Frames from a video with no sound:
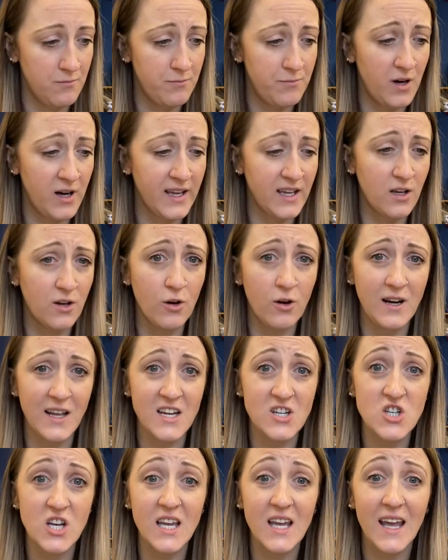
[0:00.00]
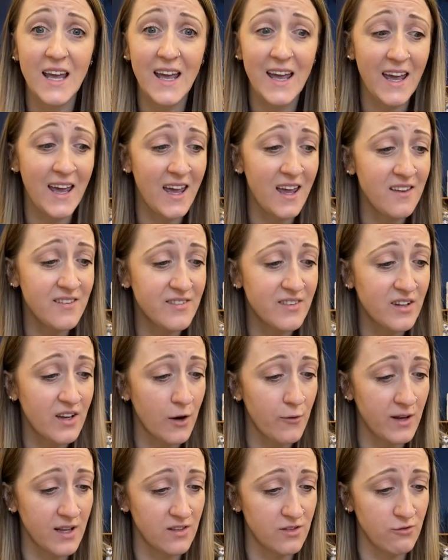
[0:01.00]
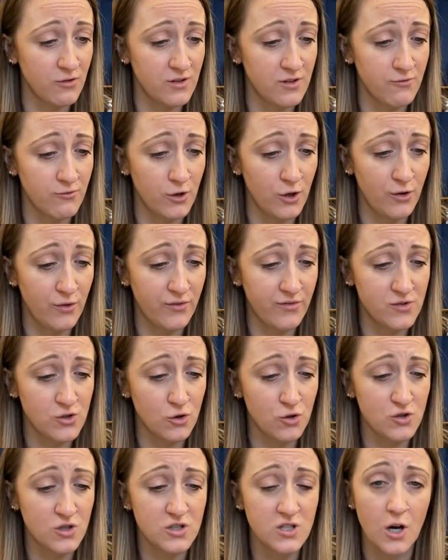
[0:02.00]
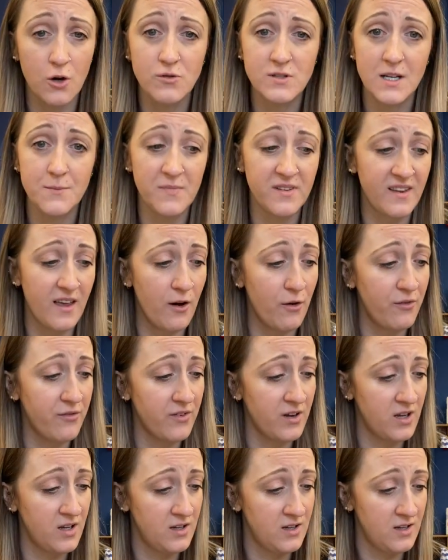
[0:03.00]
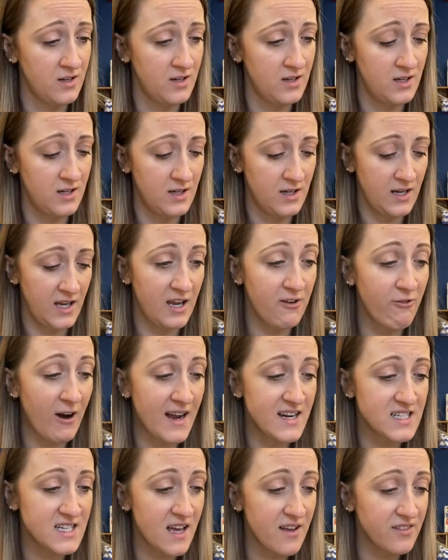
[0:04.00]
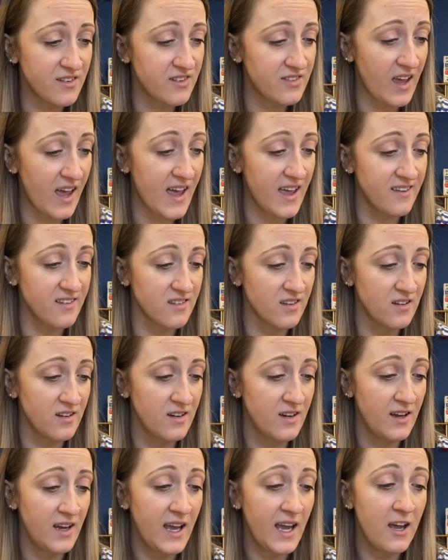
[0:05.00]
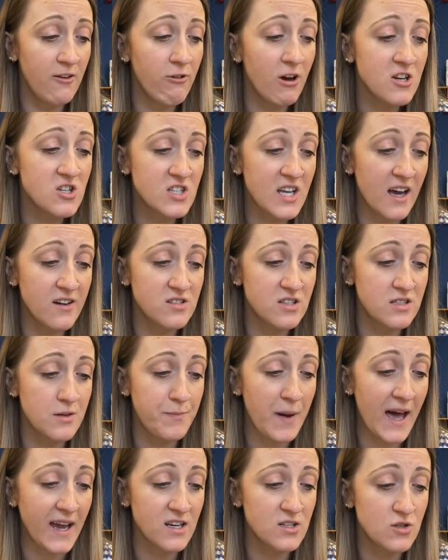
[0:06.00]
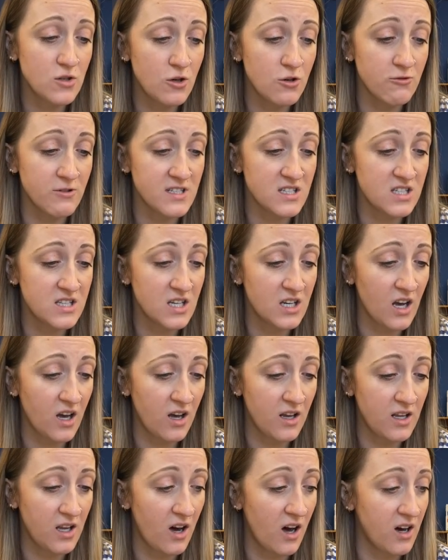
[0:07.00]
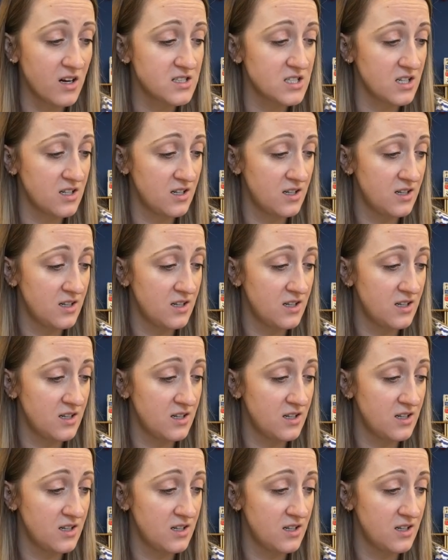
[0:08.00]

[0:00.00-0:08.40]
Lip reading: By golly, she is going through the roof, George told himself. He ran downstairs. He rushed out of the back door into the yard.